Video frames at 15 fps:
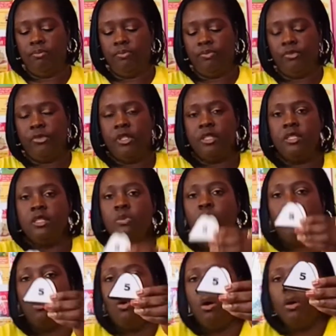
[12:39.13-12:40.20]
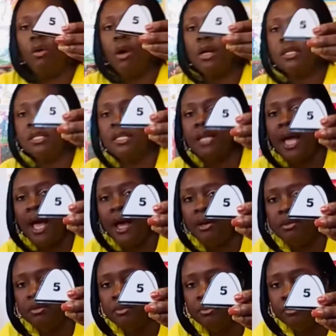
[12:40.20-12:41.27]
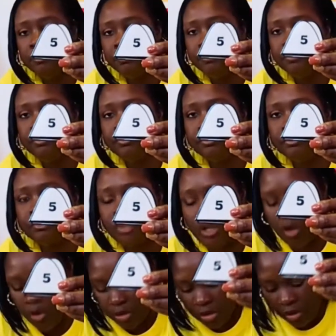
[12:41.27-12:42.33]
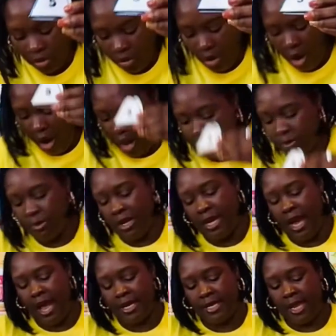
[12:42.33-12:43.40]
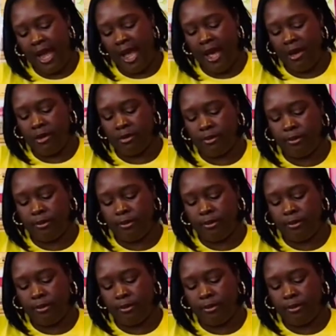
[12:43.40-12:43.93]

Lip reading: Does this one go across and down? It goes across, but not down.